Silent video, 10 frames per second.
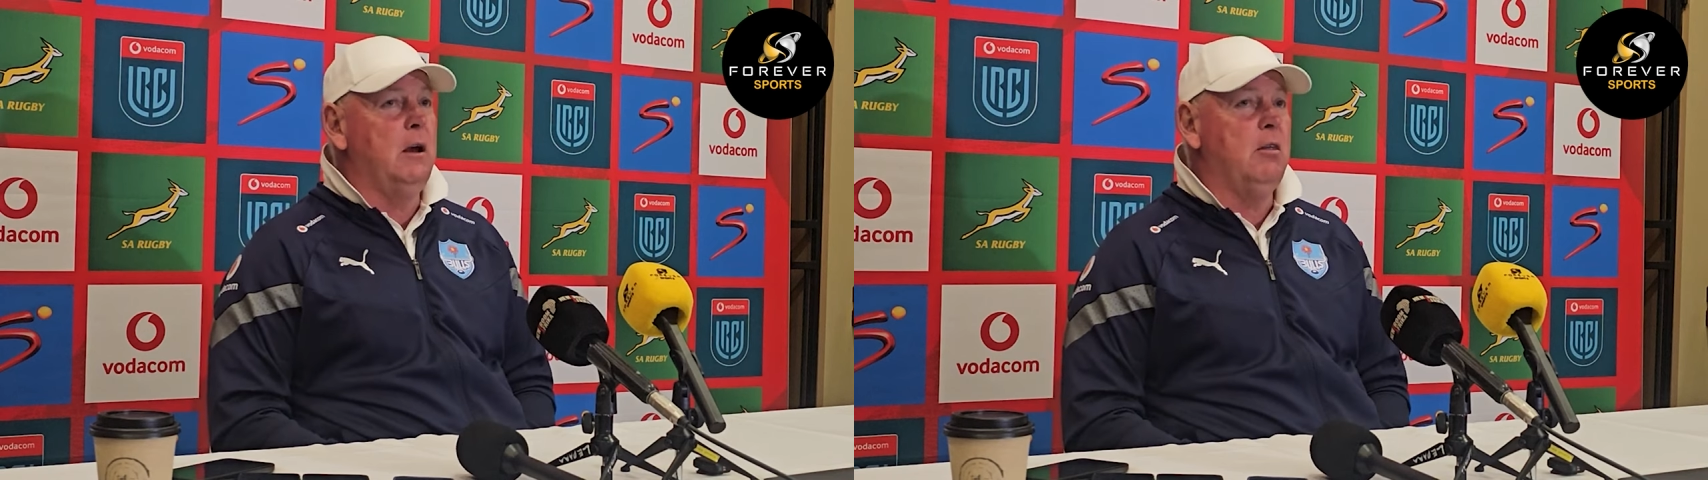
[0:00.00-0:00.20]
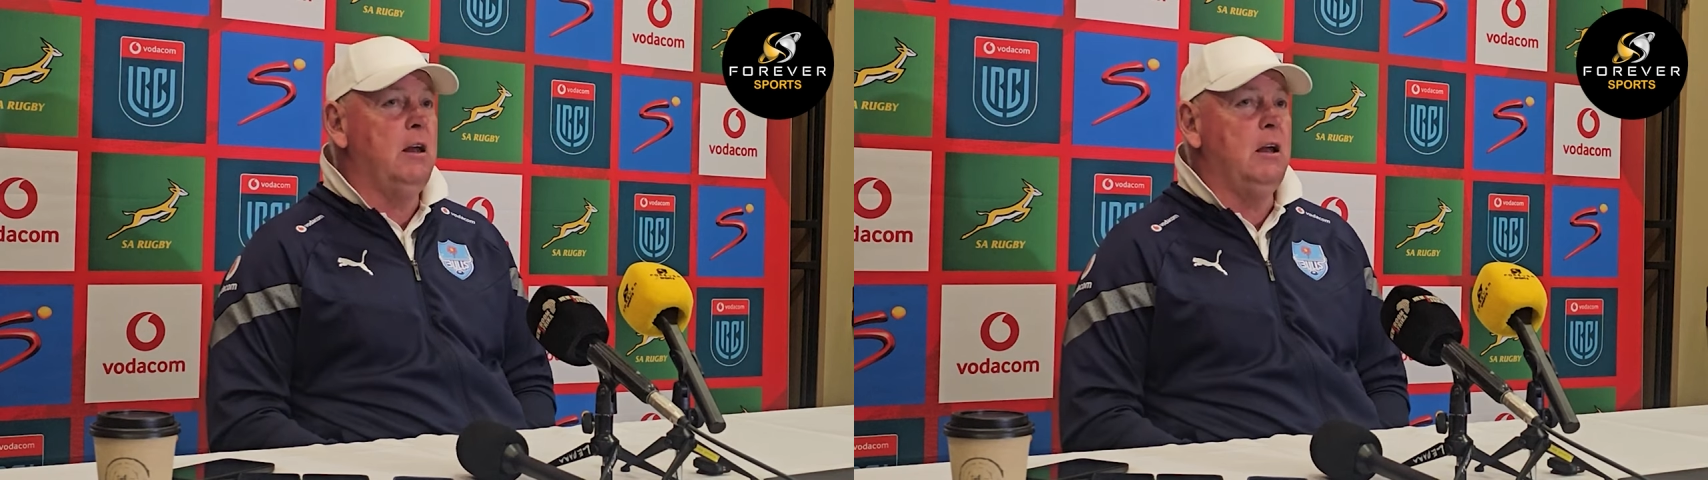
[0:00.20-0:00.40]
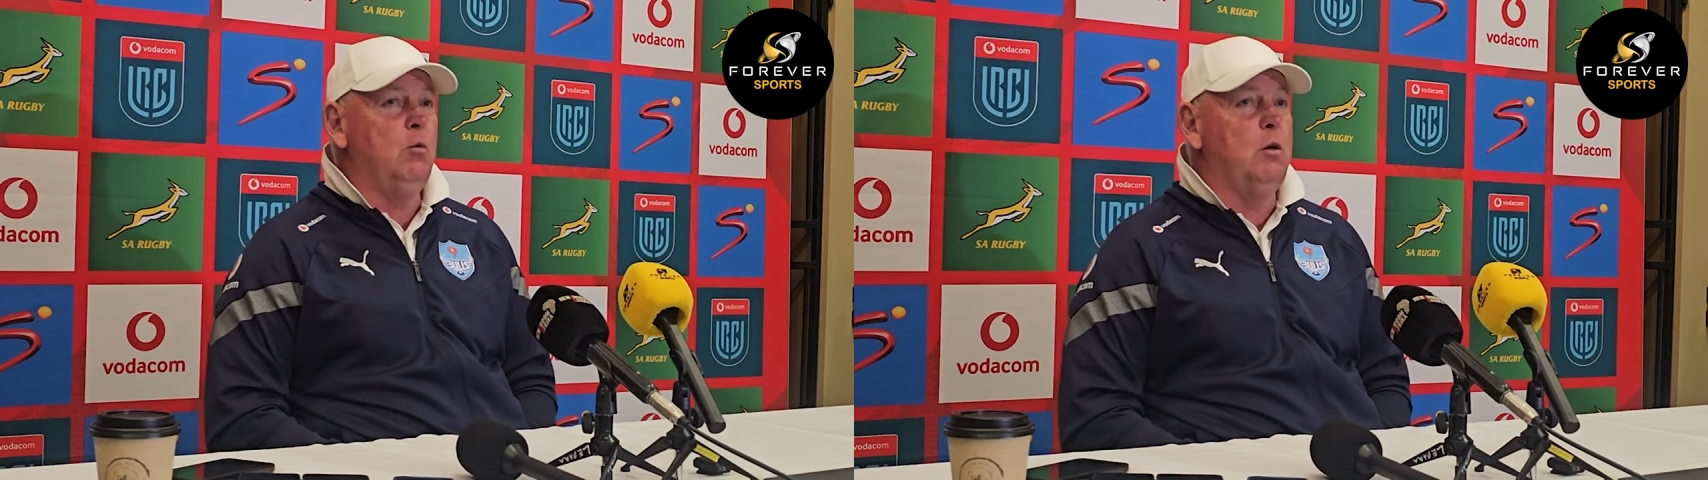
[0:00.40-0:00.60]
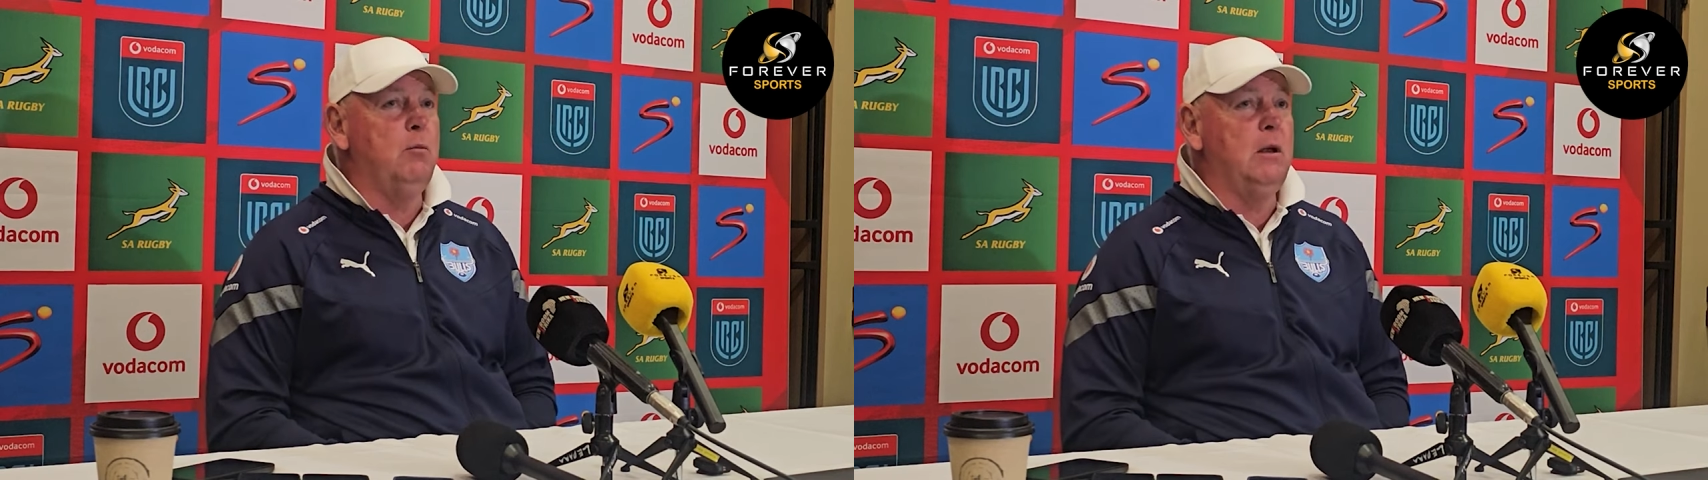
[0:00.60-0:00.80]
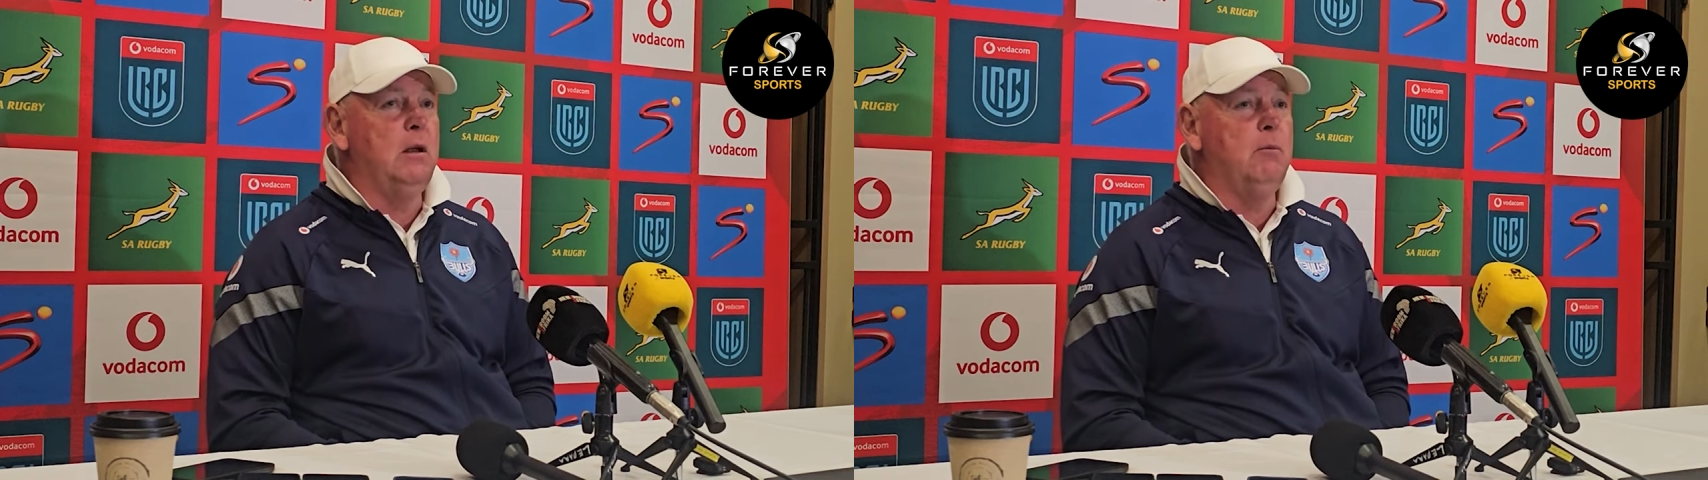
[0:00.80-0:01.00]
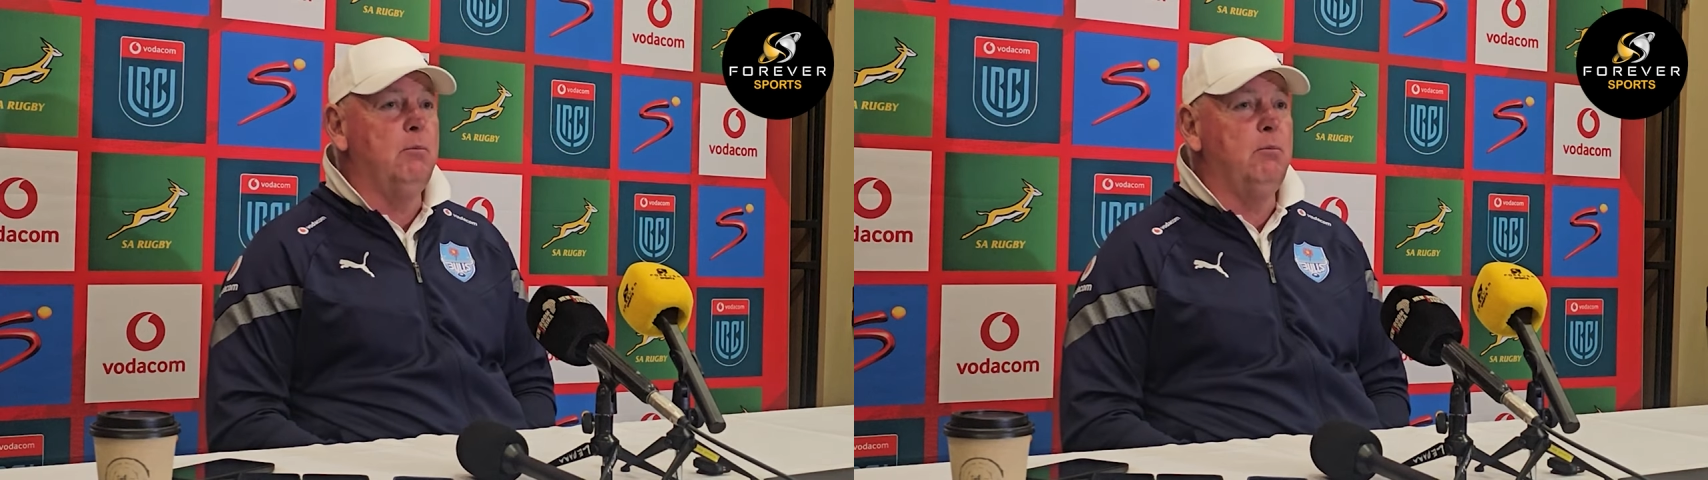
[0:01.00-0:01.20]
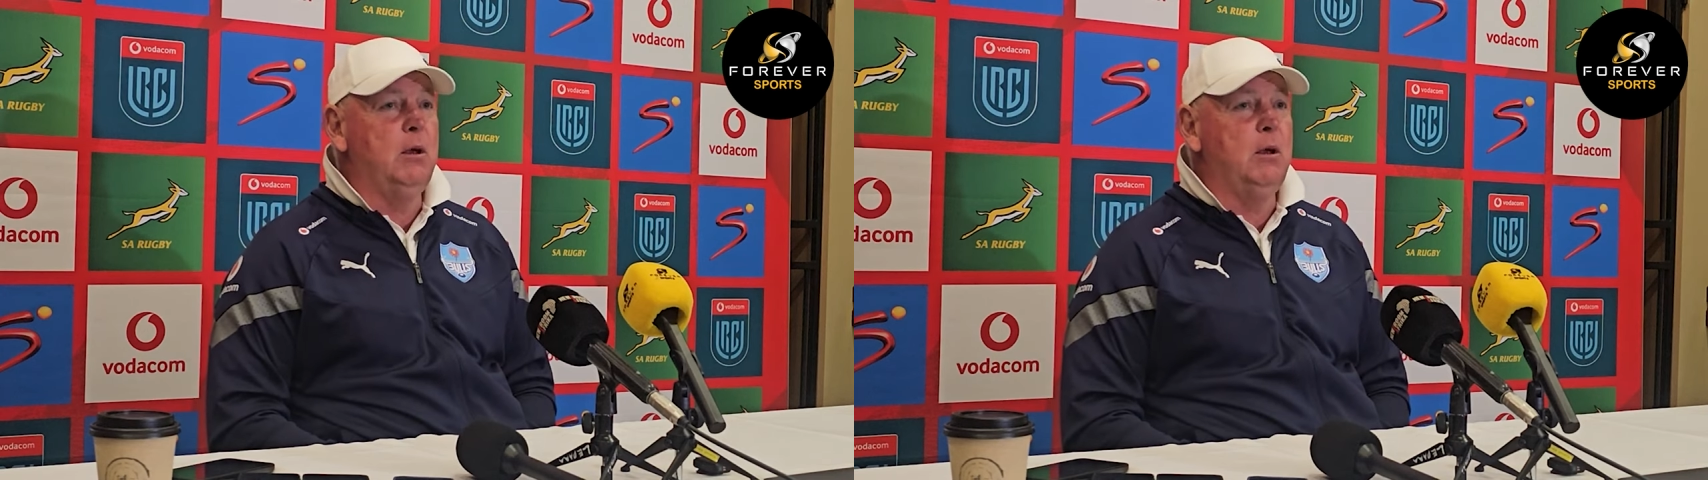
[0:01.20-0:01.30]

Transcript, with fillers: I think it would be